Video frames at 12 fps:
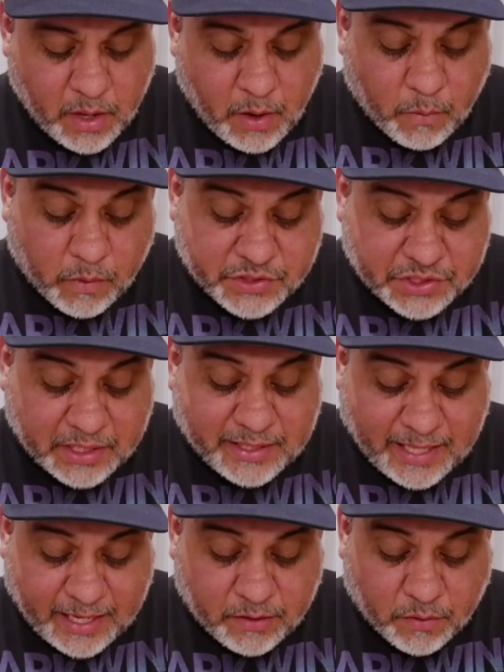where she
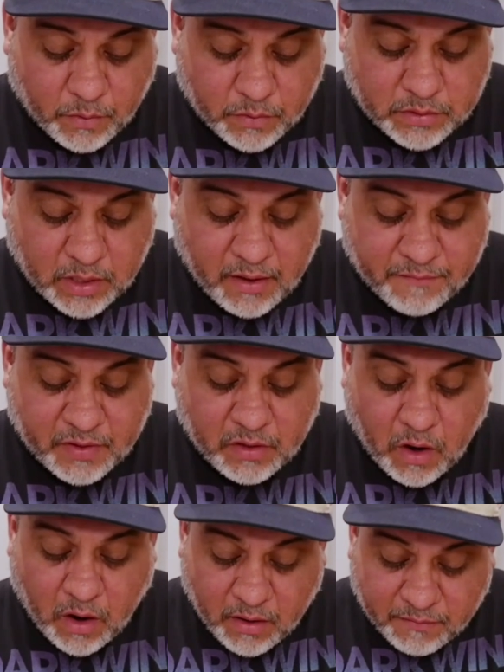laid hold of an
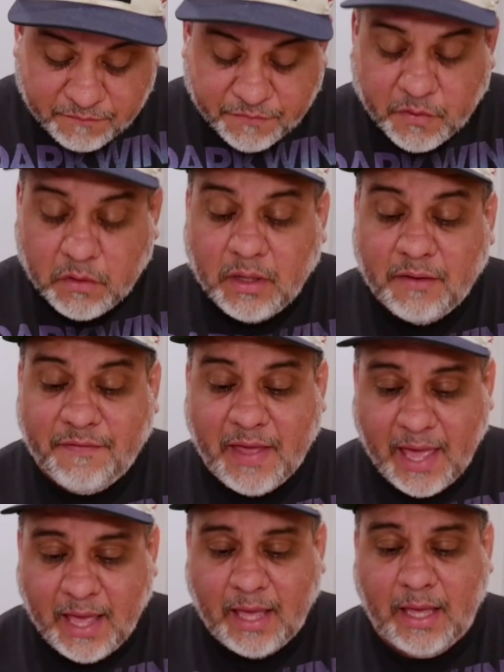armful of
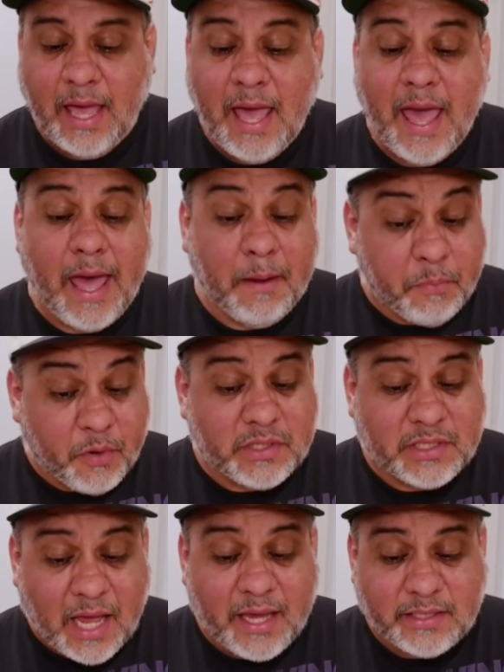hay, and
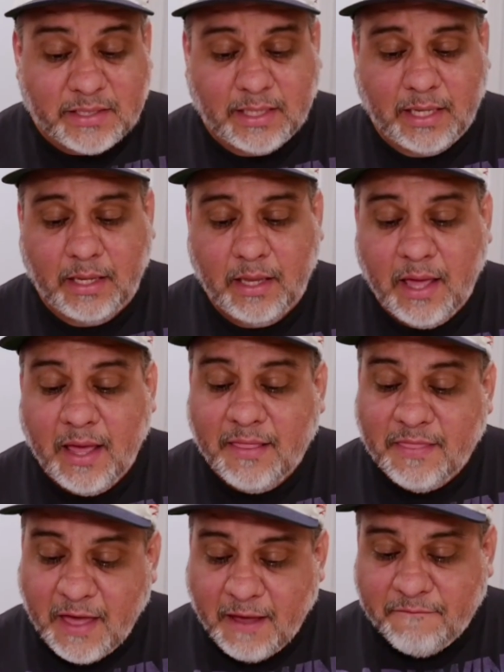precisely
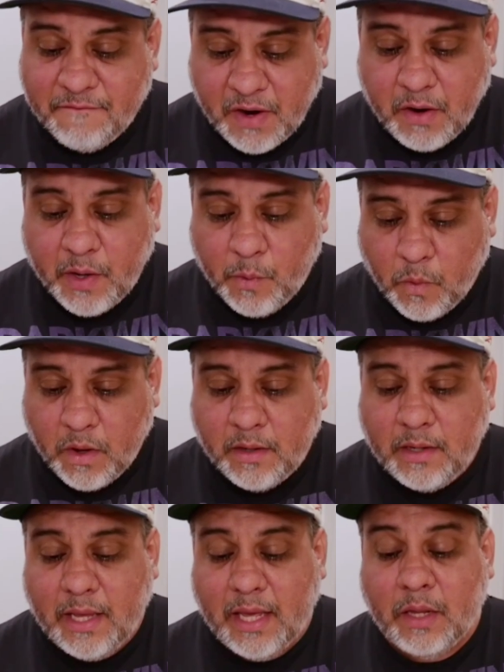that very
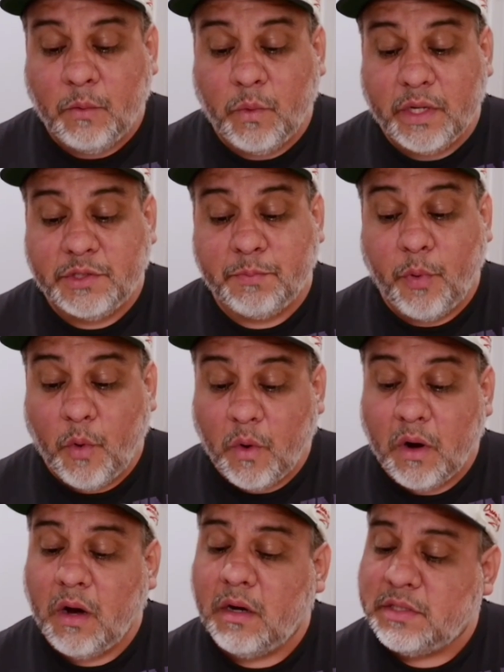one in which
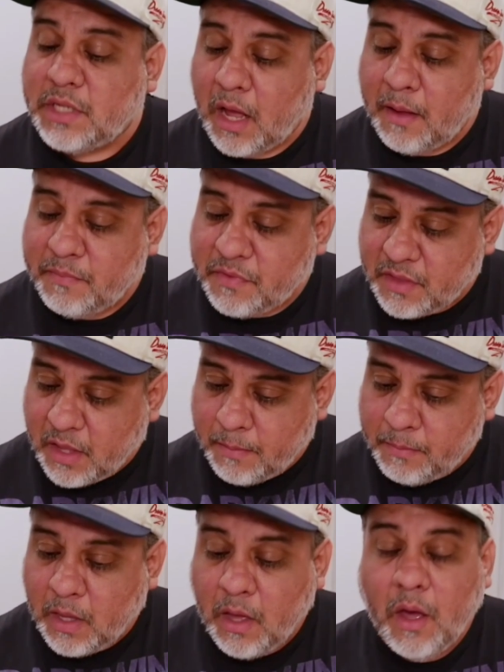poor Tom
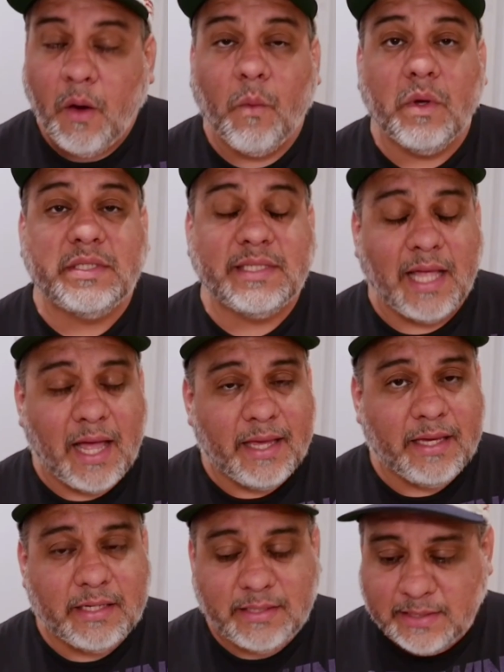Thumb was
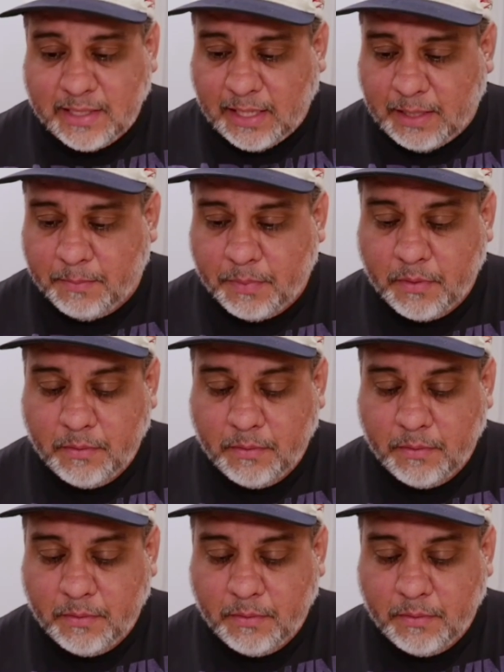lying asleep.